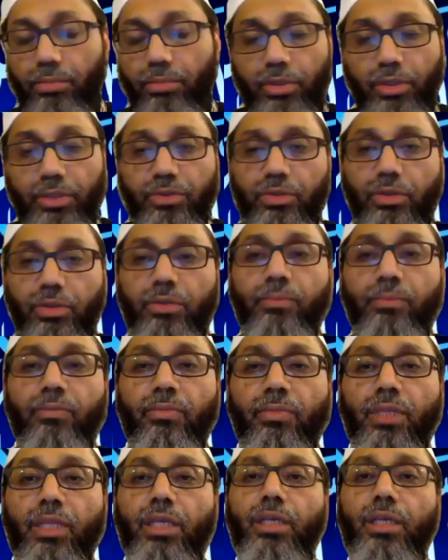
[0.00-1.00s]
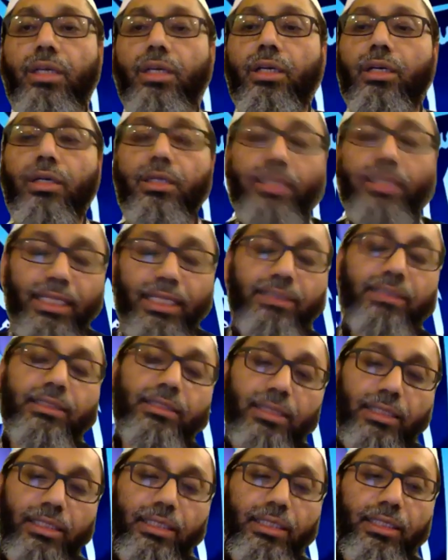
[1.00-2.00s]
also. Yes,
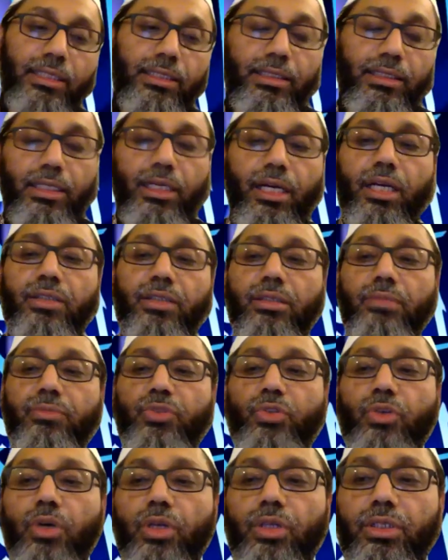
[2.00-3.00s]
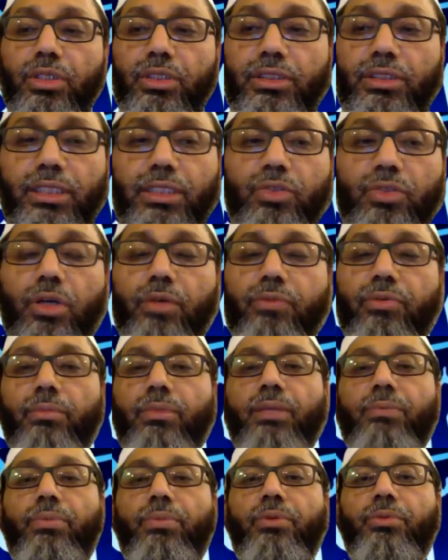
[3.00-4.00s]
there are some scholars, they talk from
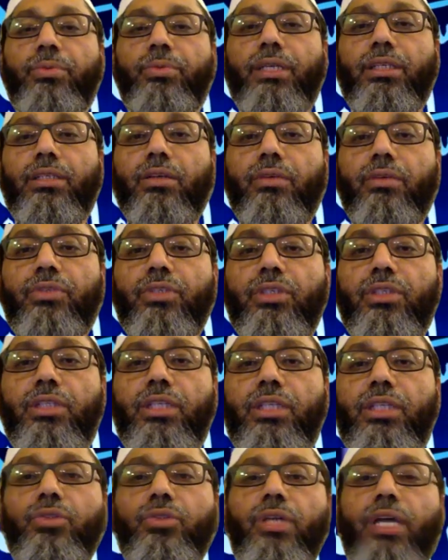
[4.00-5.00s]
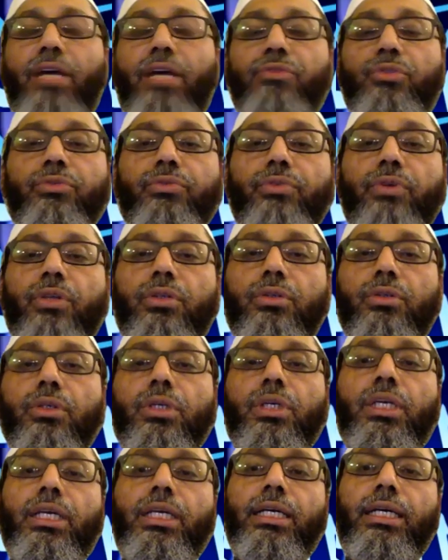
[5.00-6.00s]
the perspective of that you have to follow
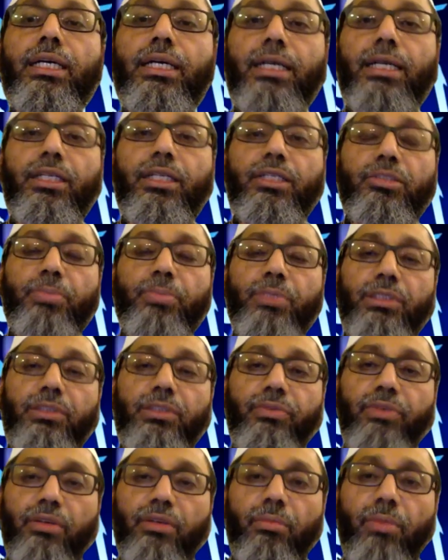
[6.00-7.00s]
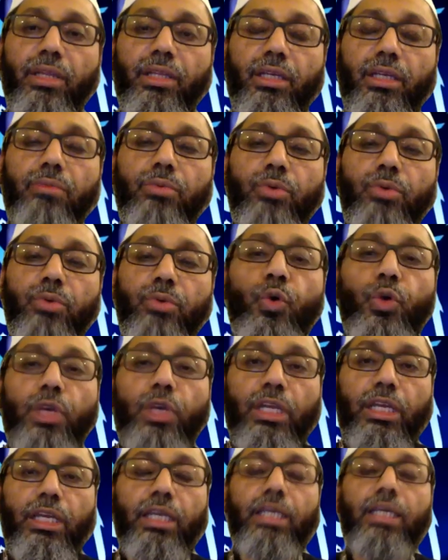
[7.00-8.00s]
specific madhab
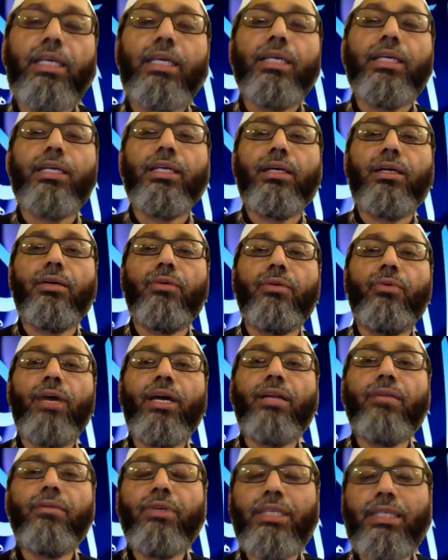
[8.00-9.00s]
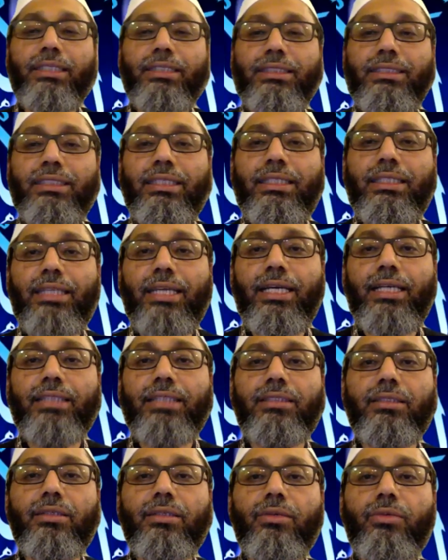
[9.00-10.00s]
only. While we can see that
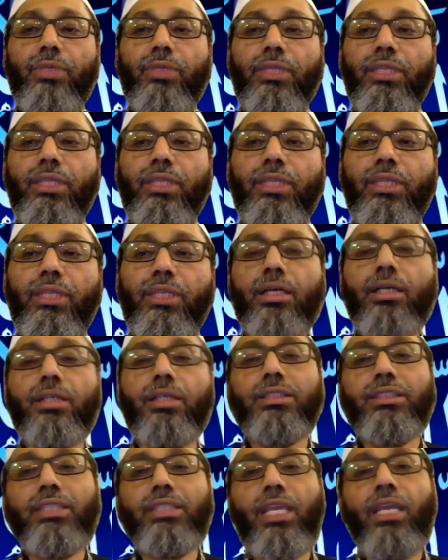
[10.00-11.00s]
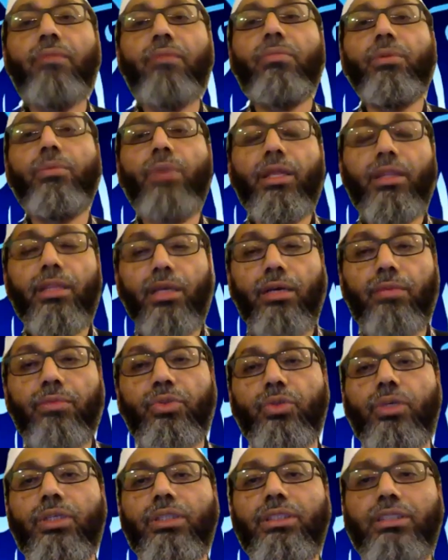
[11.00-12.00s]
within the same madhab, you
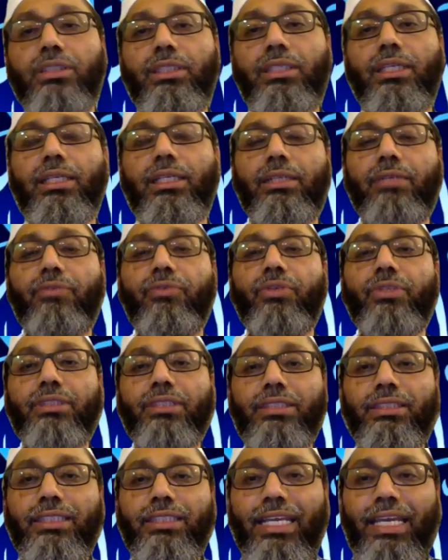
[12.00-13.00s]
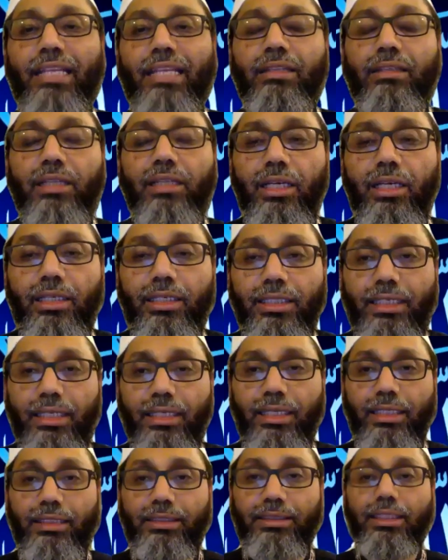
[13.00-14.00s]
can see differences can
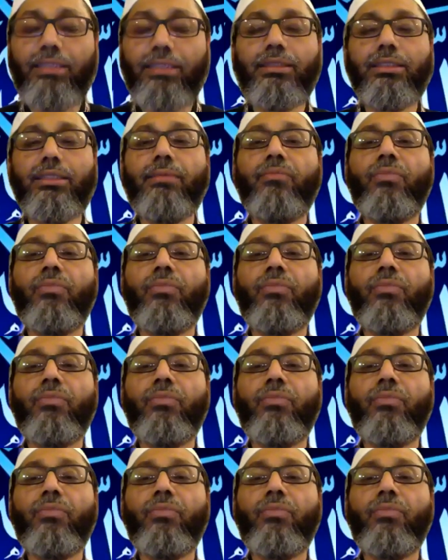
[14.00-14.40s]
exist.